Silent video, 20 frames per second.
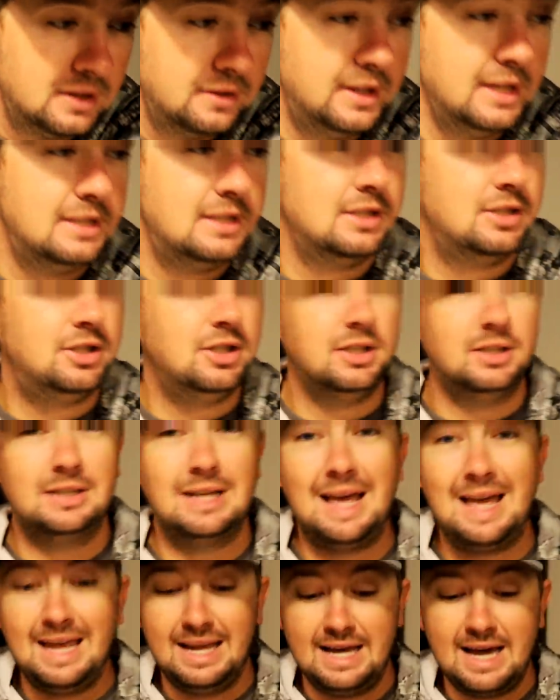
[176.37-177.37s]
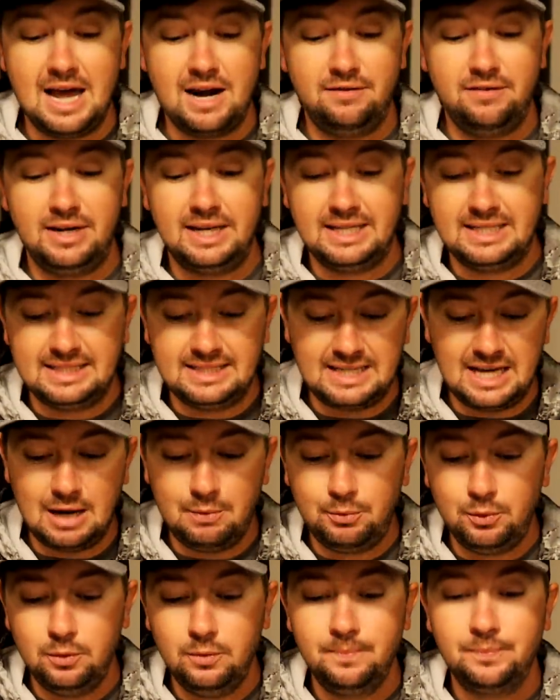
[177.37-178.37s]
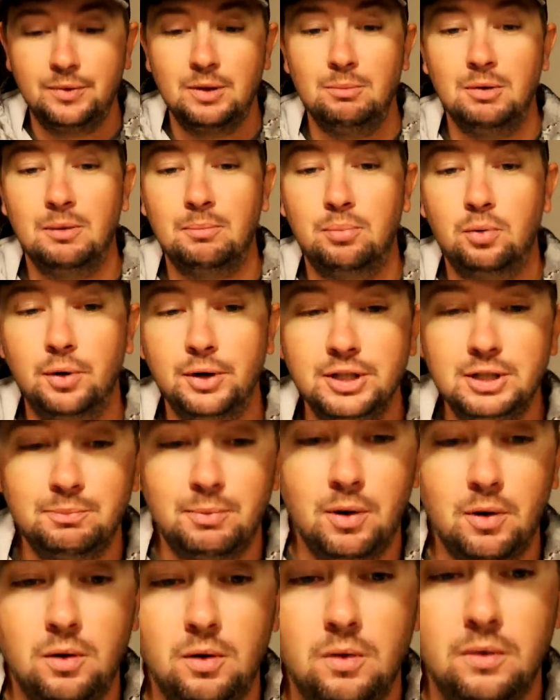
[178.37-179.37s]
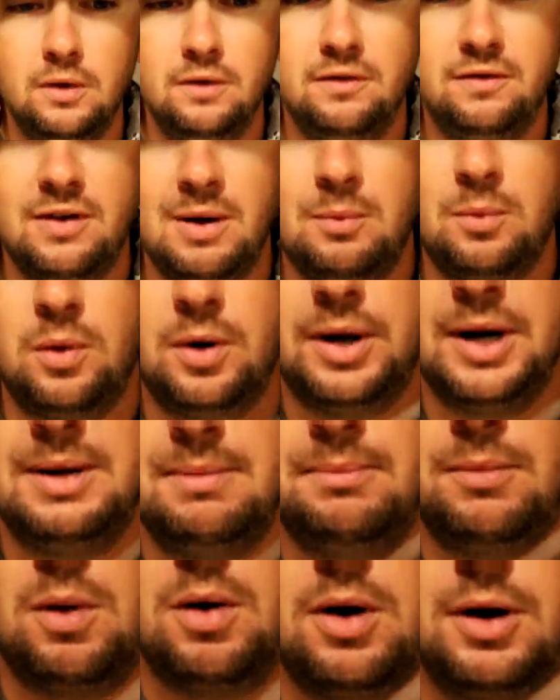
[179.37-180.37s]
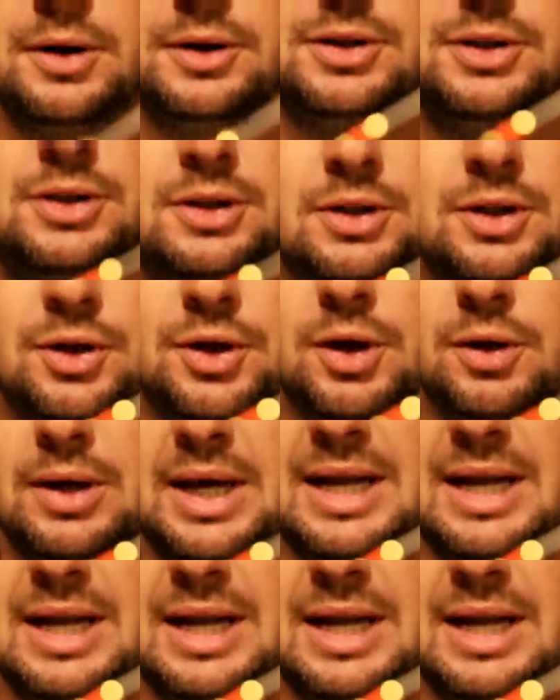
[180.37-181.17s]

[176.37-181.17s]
This is just a kind of an example, but pre-spawn, February, March, you know,